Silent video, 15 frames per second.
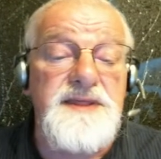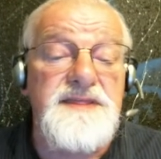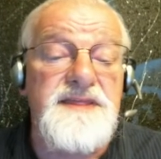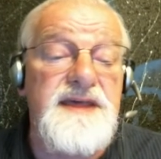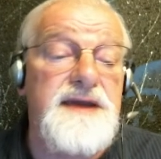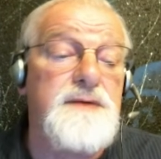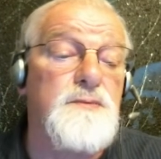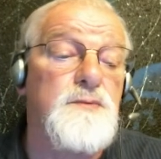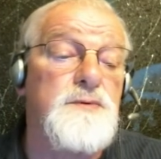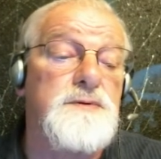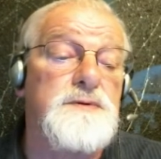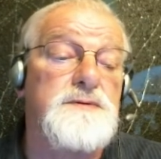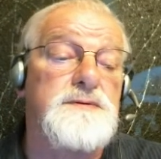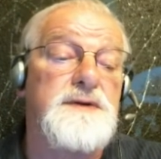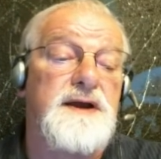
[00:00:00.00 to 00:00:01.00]
But they
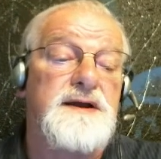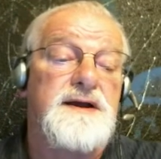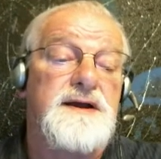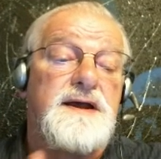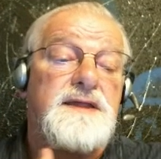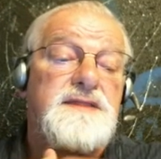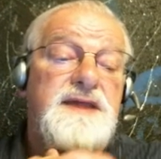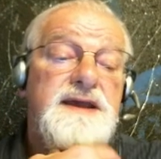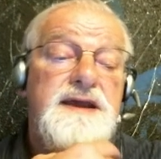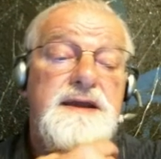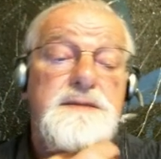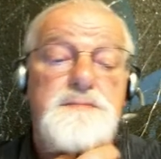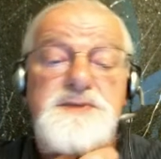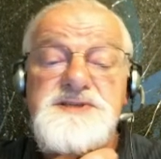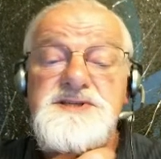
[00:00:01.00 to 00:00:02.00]
were uh, they
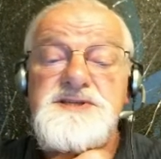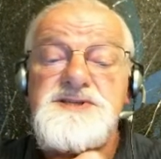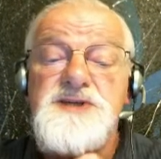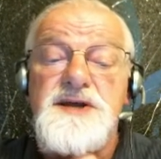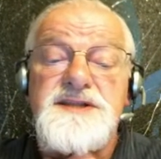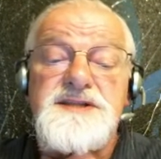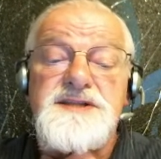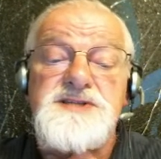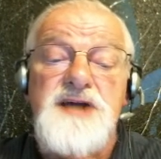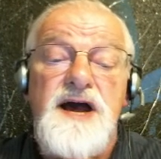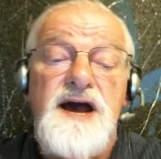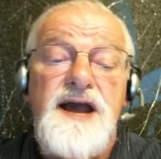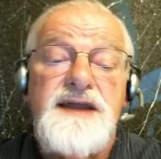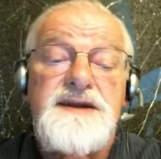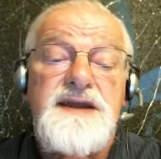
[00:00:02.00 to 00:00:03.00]
had a business on the
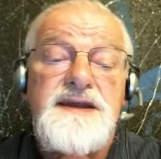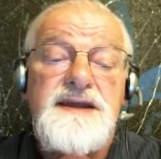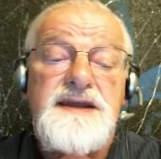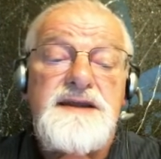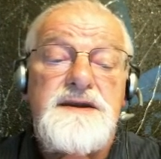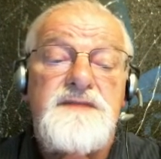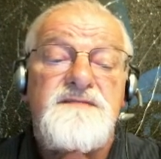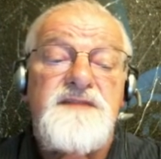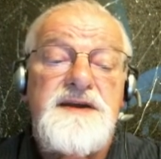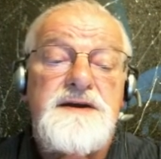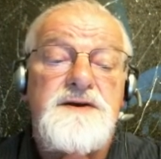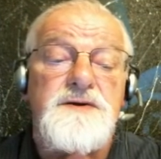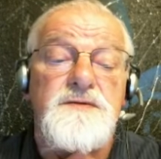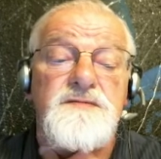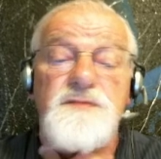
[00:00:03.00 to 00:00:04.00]
side in
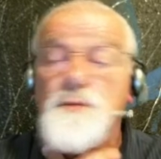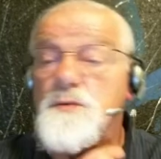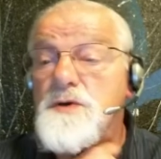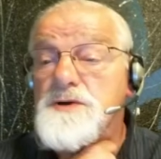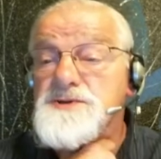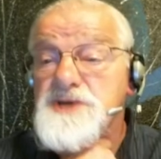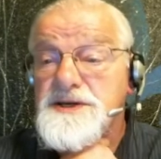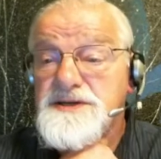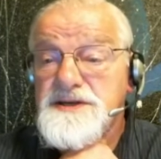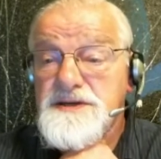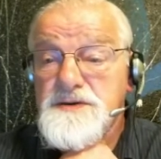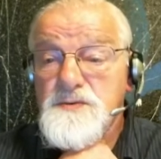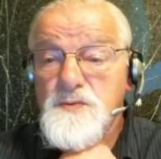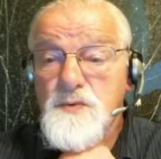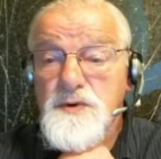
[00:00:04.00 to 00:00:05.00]
Vancouver, Washington,
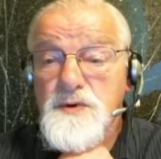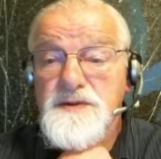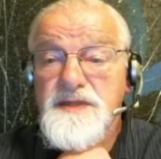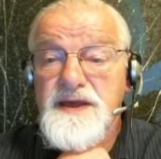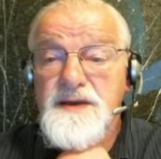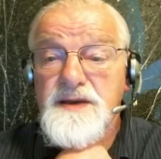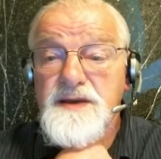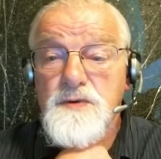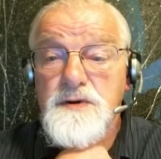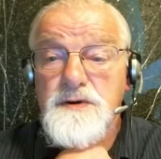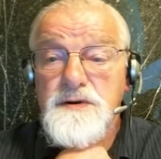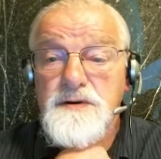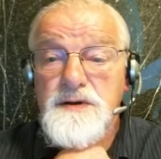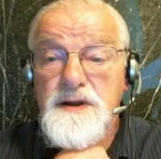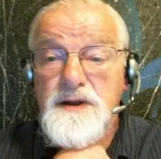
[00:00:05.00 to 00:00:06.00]
where they
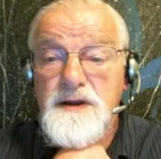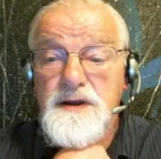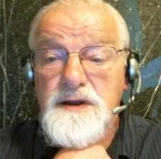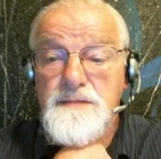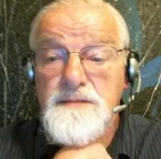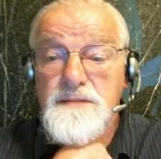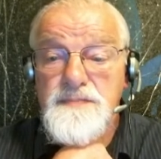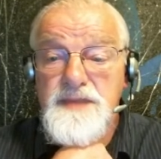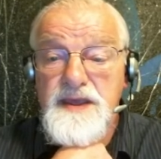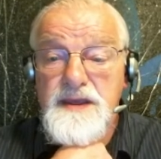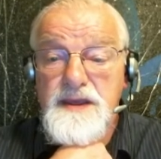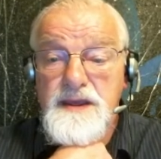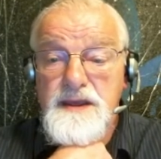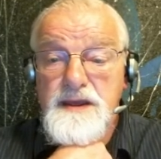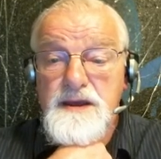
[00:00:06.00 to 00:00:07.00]
were um,
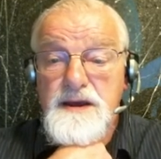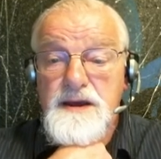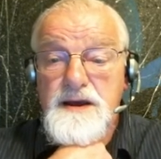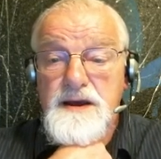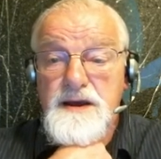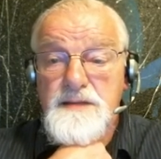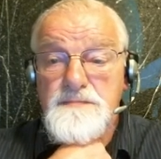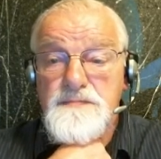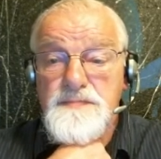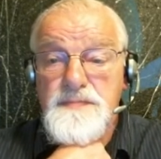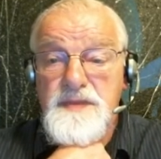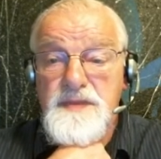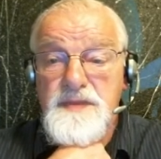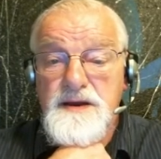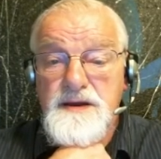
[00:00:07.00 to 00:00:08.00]
um,
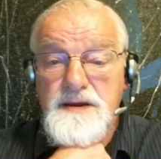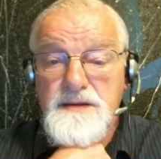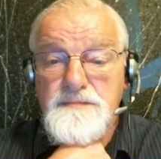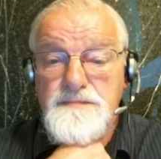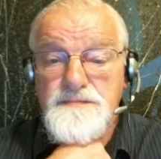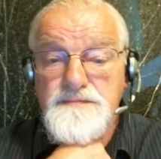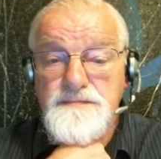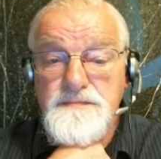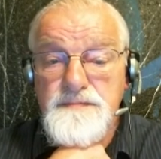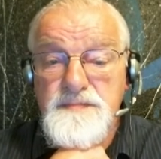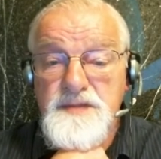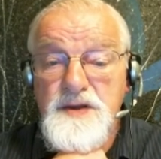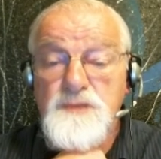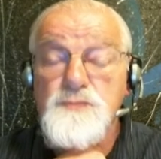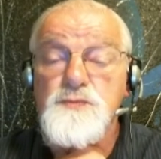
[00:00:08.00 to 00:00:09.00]
um,
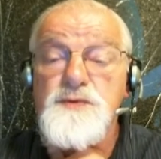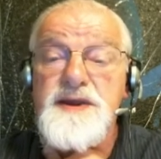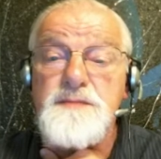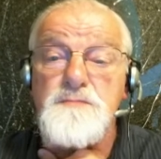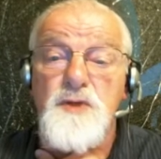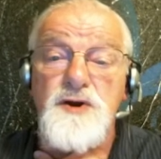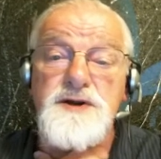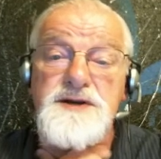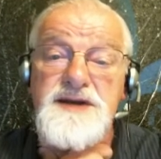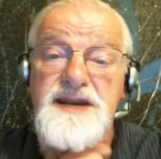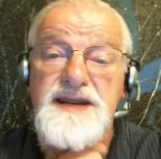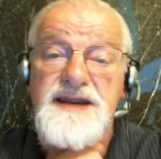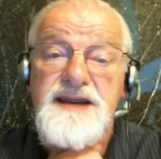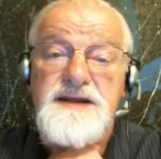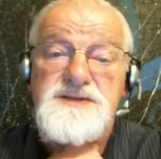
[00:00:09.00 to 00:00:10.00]

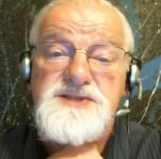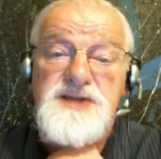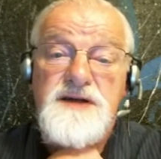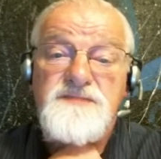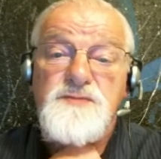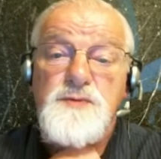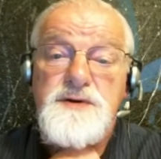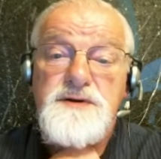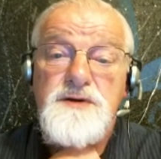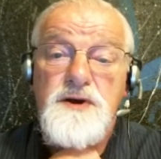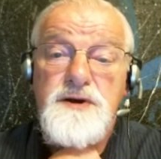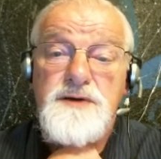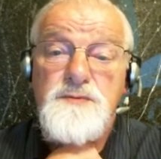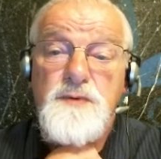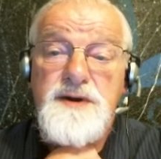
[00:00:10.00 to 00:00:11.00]
remarketing software and
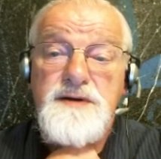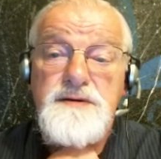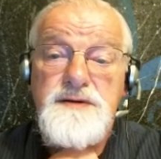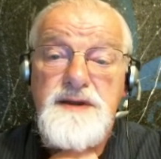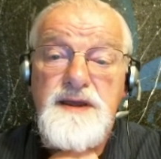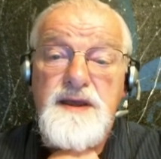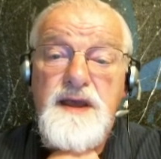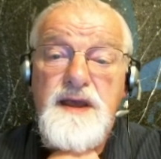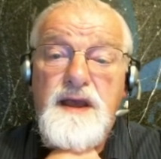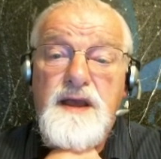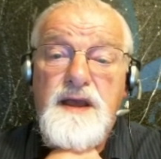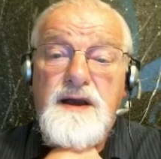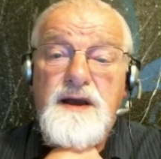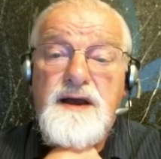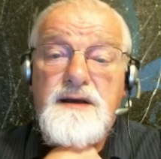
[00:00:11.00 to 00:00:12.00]
hardware.
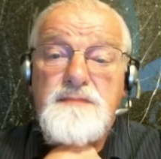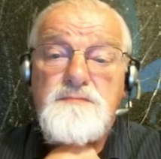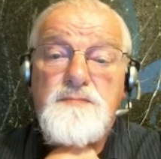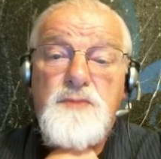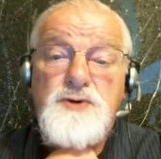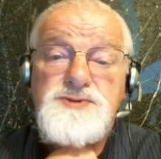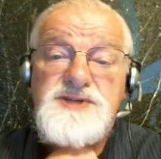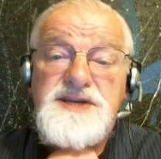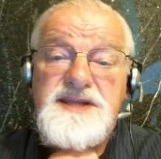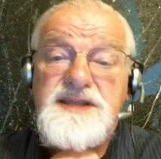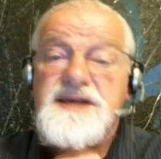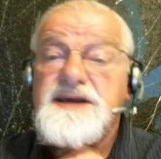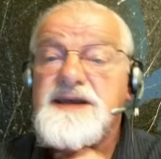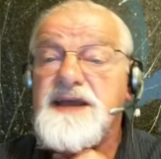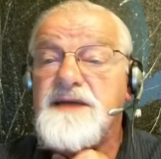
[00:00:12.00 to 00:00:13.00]
Um, mostly
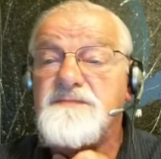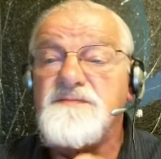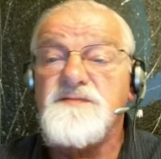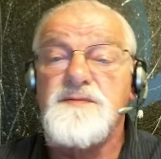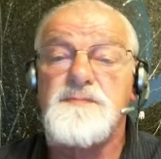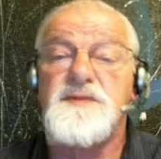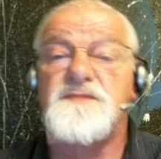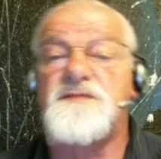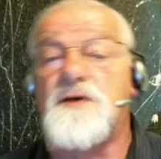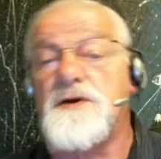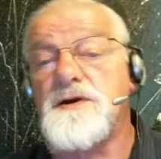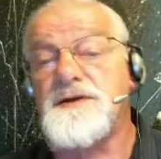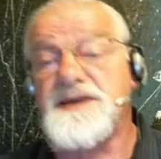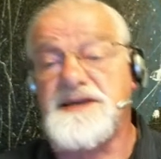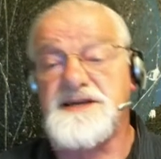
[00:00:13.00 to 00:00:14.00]
that came from the
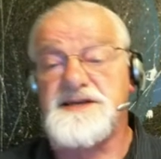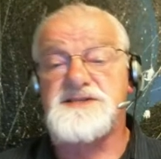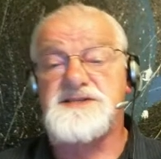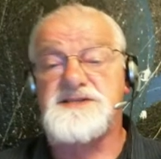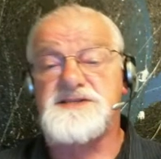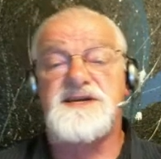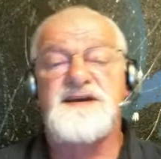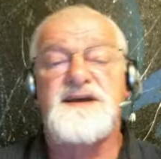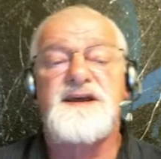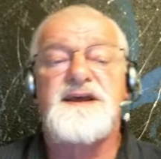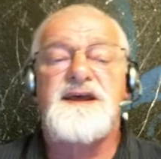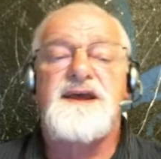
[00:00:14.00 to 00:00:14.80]
Far East.